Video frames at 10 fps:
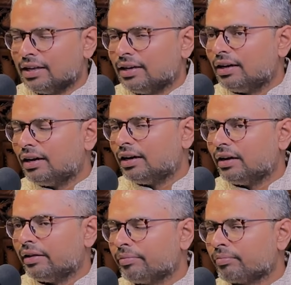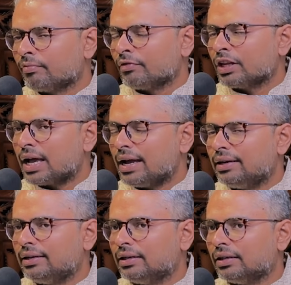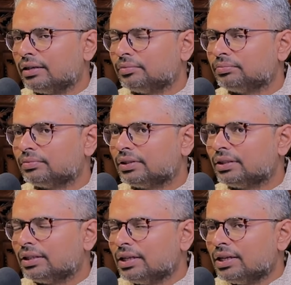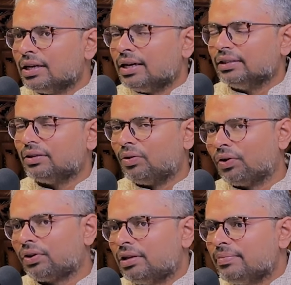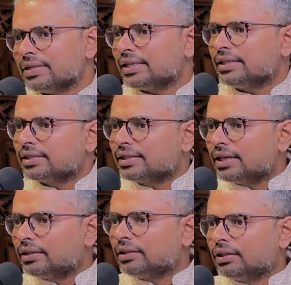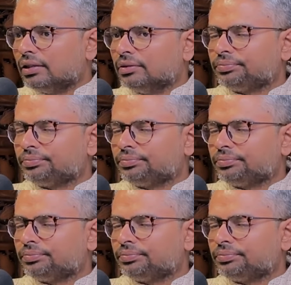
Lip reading: And the overall message is that a